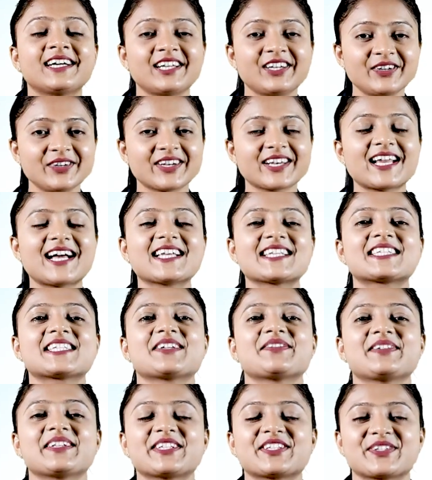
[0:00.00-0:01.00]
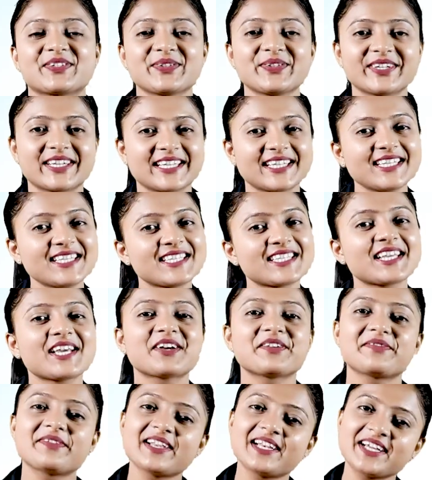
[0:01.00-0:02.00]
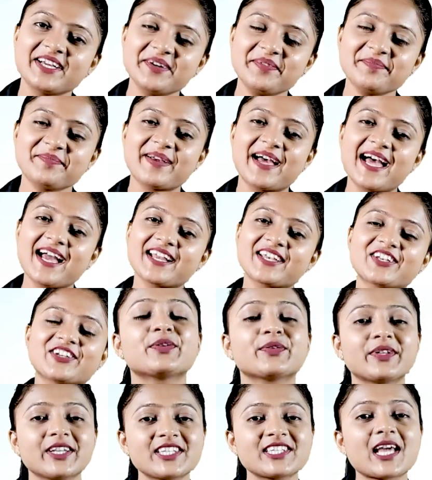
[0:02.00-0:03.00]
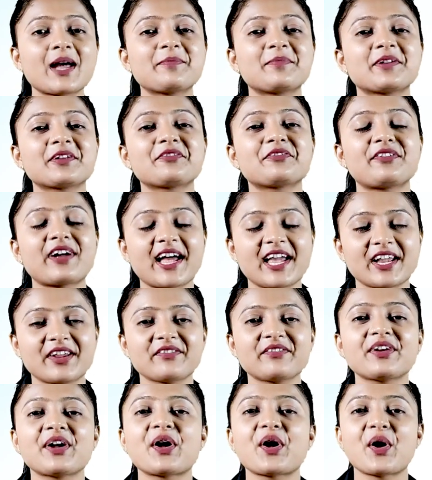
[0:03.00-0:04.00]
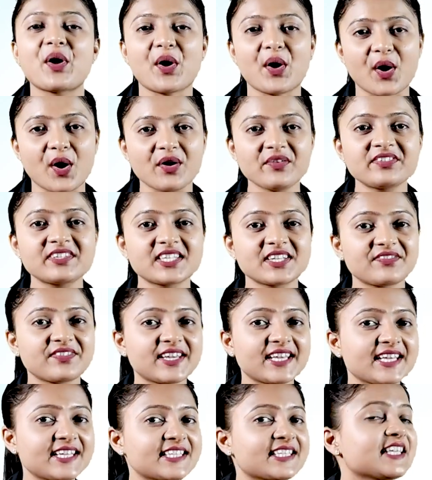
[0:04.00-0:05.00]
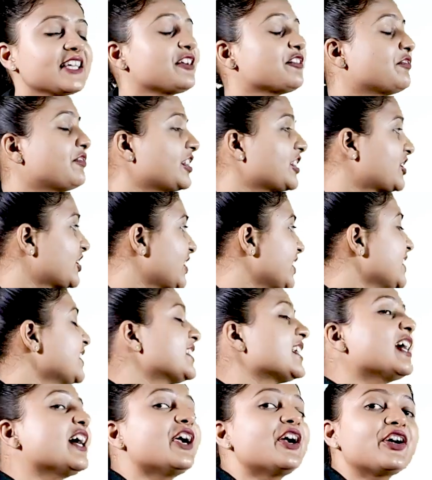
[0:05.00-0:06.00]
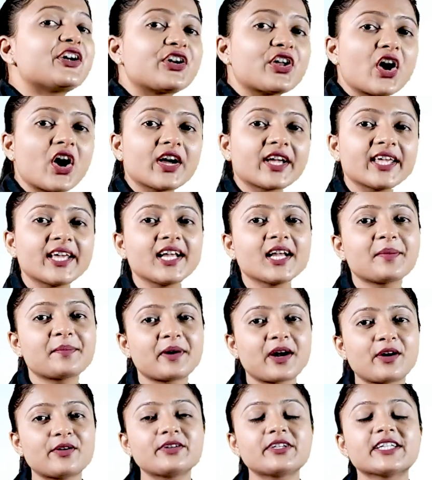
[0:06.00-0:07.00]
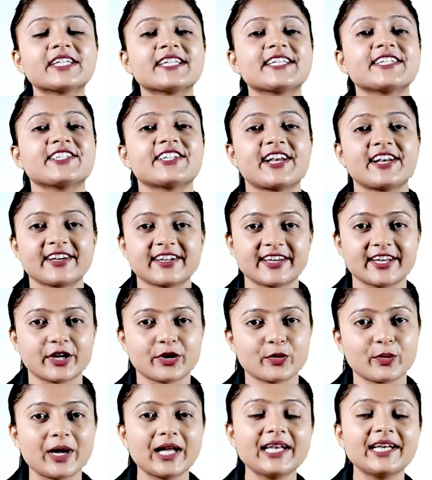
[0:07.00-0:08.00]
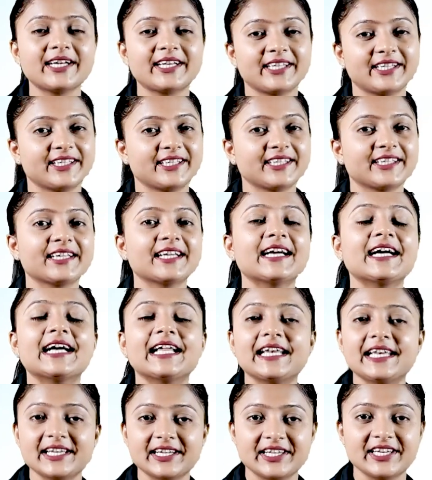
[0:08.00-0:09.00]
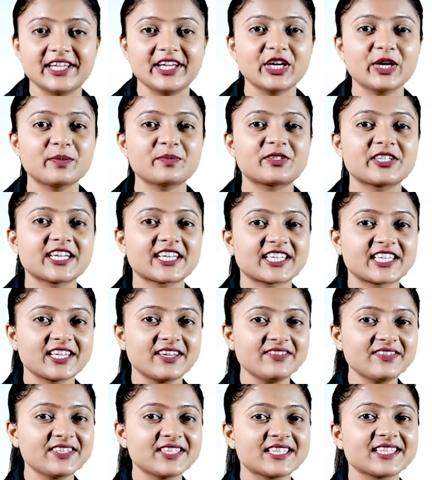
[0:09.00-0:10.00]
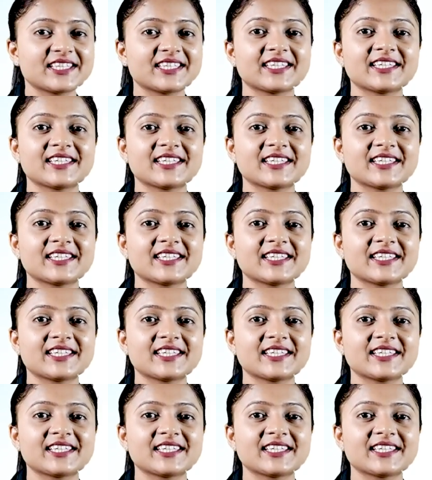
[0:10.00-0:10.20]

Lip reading: Hello class 7 students, welcome back to the chapter 5 of Civics, which is talking about gender equality. Learning objectives: